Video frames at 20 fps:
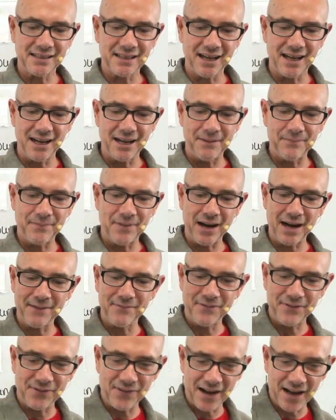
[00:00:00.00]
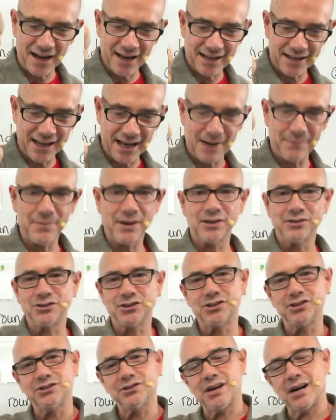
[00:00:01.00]
um, I'm fine. How
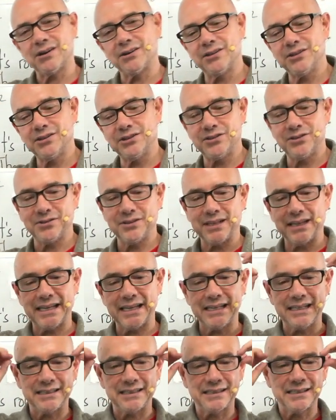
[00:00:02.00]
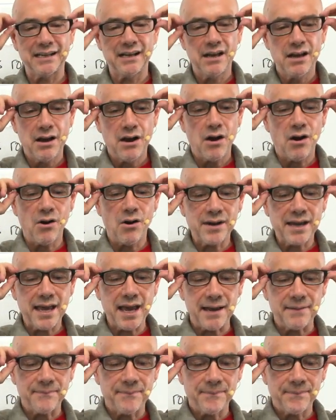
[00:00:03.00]
about you? How are you doing, Kiddist?
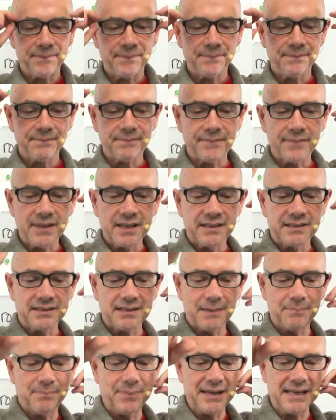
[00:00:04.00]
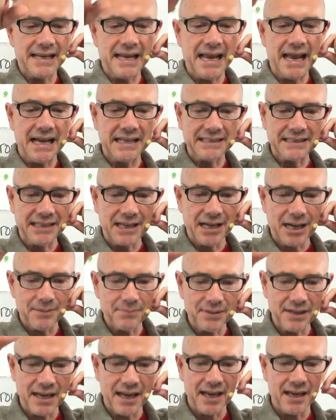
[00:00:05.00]
Okay, Sabine has
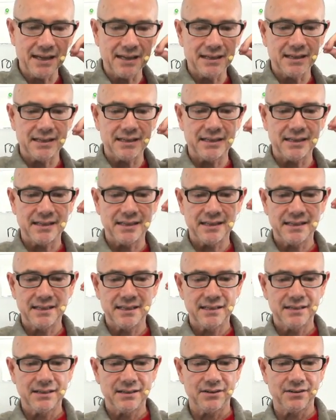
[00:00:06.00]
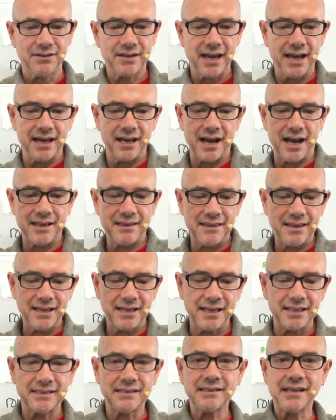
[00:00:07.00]
cupcake. Okay, I
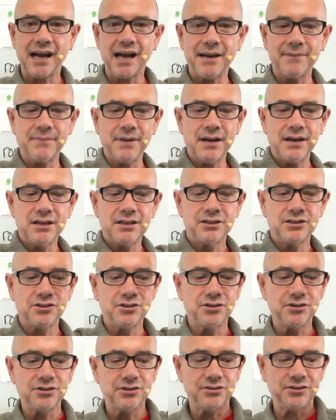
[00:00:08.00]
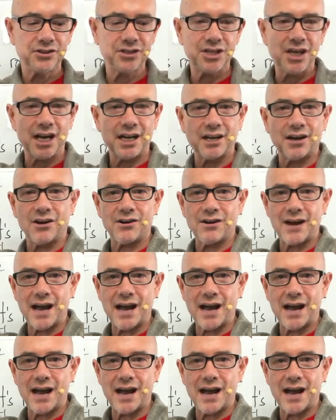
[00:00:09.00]
think it's time to check our